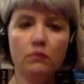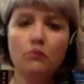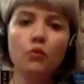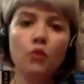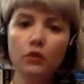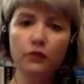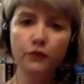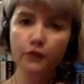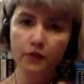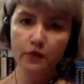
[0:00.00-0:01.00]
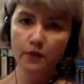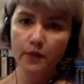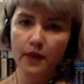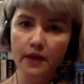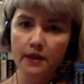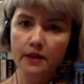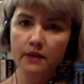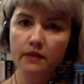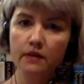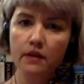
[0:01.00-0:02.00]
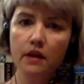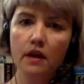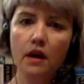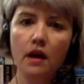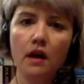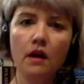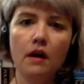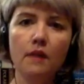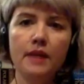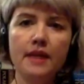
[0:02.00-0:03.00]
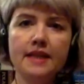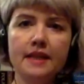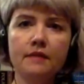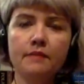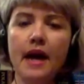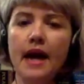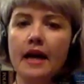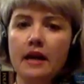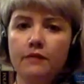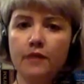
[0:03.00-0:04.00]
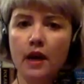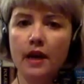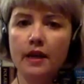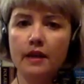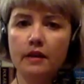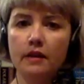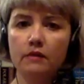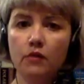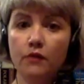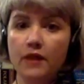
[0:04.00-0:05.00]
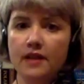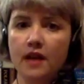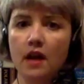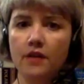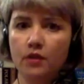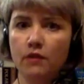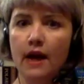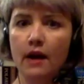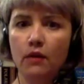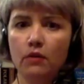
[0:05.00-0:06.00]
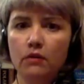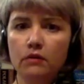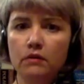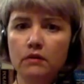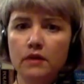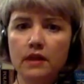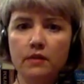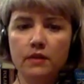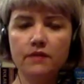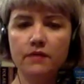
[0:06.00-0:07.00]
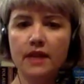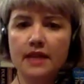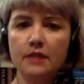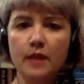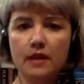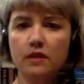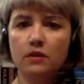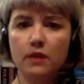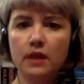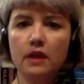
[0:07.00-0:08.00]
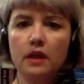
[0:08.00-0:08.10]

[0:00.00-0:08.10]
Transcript: wolf appeared, uh, but it didn't behave like well, first they heard the growl. So there were mm. different aspects to it.